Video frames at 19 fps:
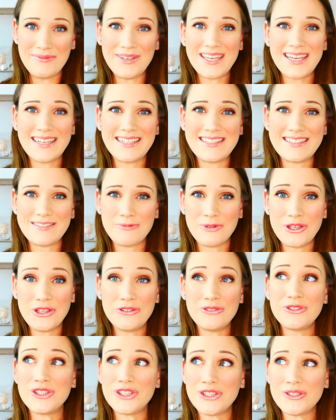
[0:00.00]
because when
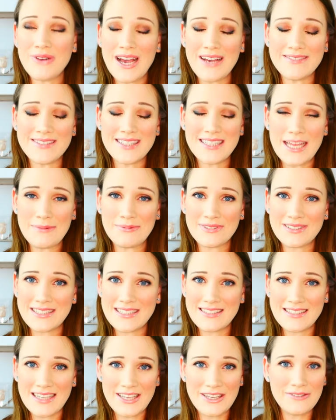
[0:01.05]
you do have staple
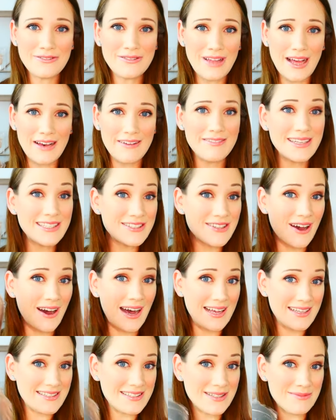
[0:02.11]
teas that you love, it's
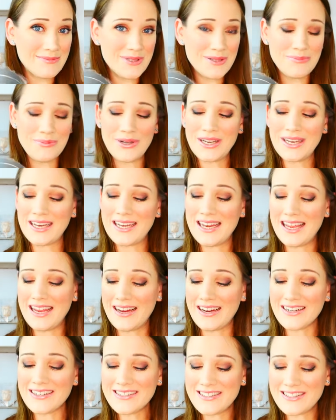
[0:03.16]
awesome to put in
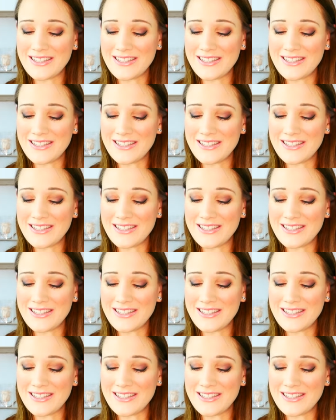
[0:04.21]
here.